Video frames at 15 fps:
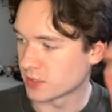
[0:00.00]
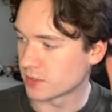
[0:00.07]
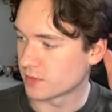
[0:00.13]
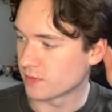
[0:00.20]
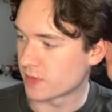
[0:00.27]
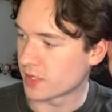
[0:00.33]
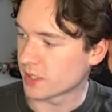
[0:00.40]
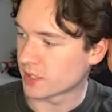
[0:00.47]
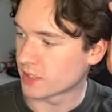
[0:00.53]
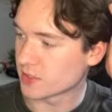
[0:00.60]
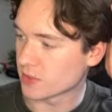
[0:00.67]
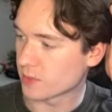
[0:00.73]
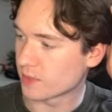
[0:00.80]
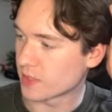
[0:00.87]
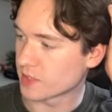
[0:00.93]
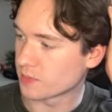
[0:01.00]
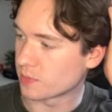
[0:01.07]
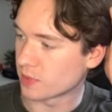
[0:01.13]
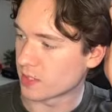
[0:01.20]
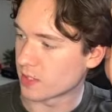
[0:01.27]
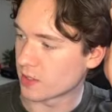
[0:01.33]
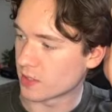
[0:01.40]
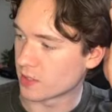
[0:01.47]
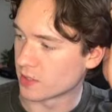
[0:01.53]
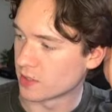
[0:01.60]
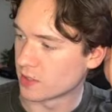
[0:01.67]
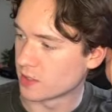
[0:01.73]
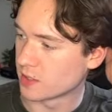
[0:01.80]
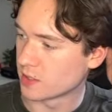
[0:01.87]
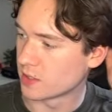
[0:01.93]
Vanaken's their best player,
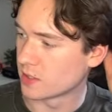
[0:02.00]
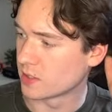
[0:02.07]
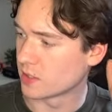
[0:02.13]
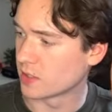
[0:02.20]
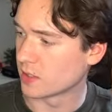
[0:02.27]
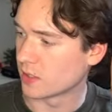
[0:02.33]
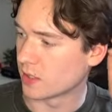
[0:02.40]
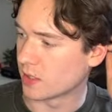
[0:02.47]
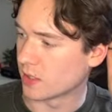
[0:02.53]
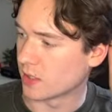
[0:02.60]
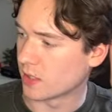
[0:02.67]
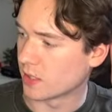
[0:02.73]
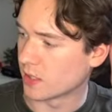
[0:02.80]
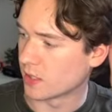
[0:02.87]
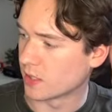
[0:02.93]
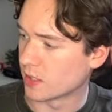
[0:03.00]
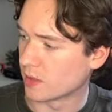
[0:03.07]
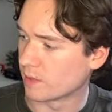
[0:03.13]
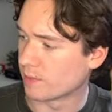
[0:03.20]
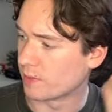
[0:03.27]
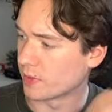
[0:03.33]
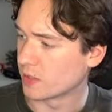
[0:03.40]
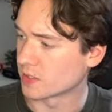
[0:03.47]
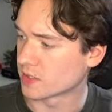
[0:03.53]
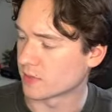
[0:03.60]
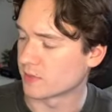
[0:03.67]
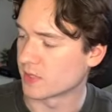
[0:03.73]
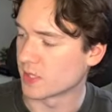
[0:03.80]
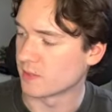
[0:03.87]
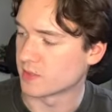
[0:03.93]
but
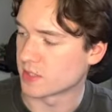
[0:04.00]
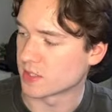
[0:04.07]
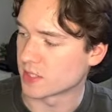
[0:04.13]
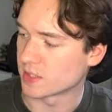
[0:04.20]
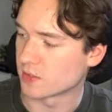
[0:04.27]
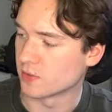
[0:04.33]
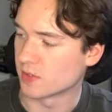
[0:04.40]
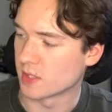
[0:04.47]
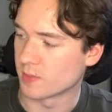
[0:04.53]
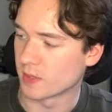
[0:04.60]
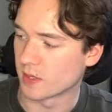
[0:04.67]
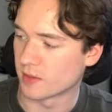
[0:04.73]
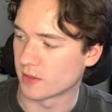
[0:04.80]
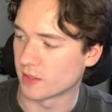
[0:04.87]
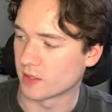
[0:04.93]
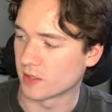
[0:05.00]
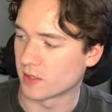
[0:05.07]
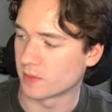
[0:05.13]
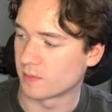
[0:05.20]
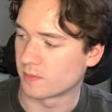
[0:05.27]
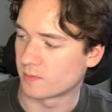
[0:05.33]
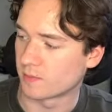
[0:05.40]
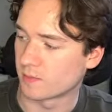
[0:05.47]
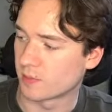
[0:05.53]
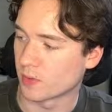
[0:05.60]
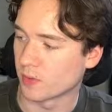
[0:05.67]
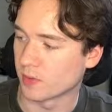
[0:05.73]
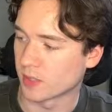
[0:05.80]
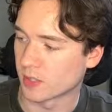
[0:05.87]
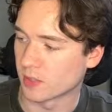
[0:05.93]
sometimes he sits too deep, I think.
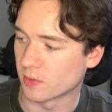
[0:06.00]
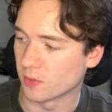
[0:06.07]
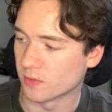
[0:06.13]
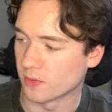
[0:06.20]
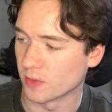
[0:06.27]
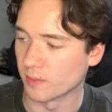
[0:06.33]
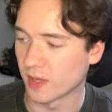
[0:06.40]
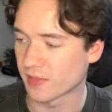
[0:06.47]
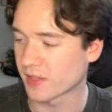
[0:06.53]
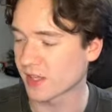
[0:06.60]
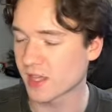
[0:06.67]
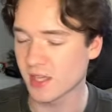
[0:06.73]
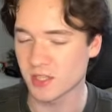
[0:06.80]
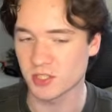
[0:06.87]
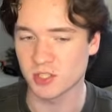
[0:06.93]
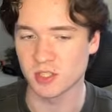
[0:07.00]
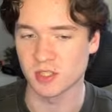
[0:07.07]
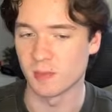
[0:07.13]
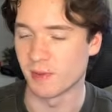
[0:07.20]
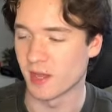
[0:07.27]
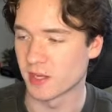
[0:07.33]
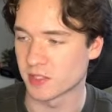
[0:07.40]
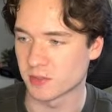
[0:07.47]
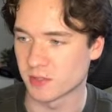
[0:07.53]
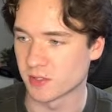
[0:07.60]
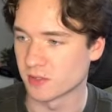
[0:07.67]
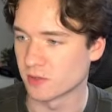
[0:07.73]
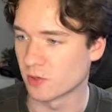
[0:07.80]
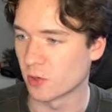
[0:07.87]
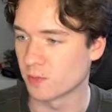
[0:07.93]
Probably going to go for him. I think he is just the best
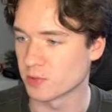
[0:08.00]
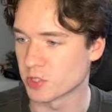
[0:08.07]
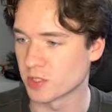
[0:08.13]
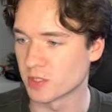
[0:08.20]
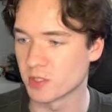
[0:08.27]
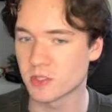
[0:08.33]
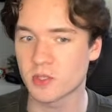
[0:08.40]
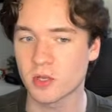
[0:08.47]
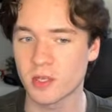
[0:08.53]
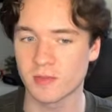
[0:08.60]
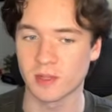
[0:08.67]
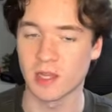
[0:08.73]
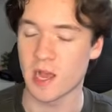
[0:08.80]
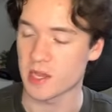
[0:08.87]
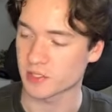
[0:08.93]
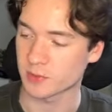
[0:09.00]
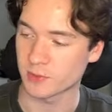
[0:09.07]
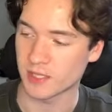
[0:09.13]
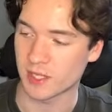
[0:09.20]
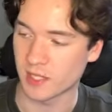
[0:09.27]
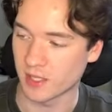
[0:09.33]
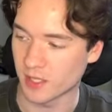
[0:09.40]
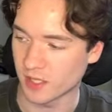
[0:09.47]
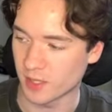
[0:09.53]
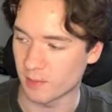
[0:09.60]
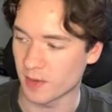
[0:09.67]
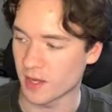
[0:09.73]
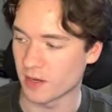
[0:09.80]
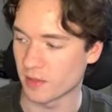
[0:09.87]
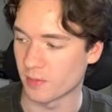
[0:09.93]
option. You saw even last week he got
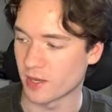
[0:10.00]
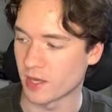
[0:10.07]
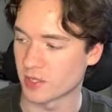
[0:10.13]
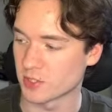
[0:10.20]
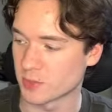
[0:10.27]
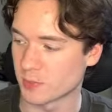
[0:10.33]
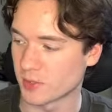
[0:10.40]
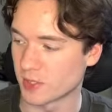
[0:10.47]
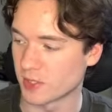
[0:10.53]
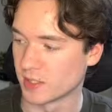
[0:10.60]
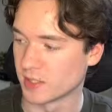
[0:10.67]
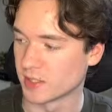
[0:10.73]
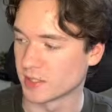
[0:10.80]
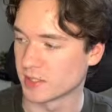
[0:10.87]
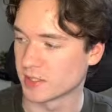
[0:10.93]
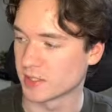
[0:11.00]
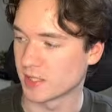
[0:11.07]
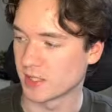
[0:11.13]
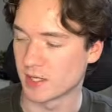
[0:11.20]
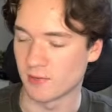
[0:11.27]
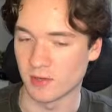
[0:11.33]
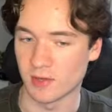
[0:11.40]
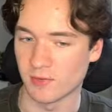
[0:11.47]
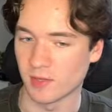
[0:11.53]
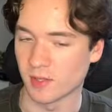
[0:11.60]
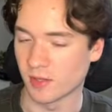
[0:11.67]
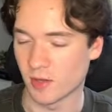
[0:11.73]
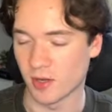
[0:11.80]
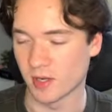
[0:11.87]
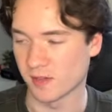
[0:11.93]
man of the match, but he never
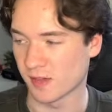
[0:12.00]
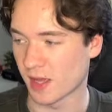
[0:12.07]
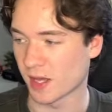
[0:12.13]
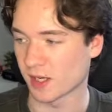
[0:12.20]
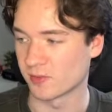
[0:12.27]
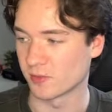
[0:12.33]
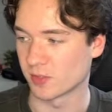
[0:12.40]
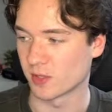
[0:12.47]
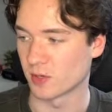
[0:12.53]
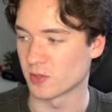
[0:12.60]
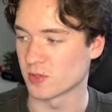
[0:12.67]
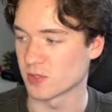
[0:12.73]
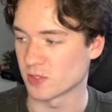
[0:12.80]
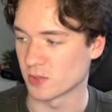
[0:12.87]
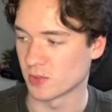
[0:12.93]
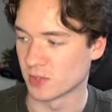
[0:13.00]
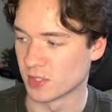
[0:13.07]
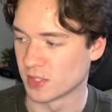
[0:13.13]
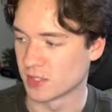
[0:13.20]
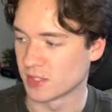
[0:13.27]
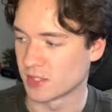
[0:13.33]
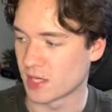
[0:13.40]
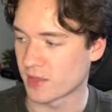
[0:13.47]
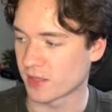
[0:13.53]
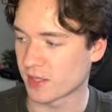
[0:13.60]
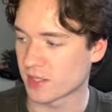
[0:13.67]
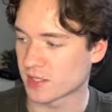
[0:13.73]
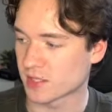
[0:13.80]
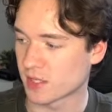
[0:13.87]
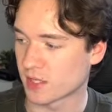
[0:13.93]
even got an attack in return, so I think
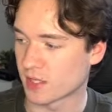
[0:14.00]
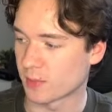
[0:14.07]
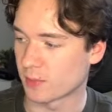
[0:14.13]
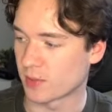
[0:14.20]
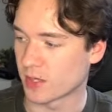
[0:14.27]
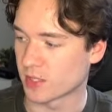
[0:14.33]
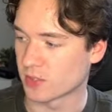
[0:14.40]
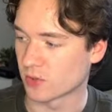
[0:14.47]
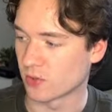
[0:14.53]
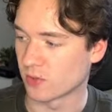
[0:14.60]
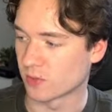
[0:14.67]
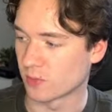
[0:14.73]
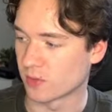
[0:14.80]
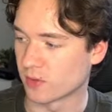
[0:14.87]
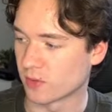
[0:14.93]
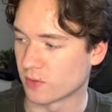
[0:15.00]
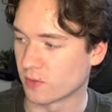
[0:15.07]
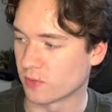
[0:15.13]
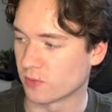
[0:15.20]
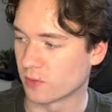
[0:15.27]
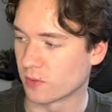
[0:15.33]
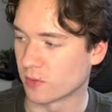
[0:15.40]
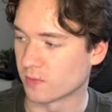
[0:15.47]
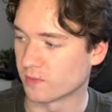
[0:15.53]
he's a pretty solid one to go for.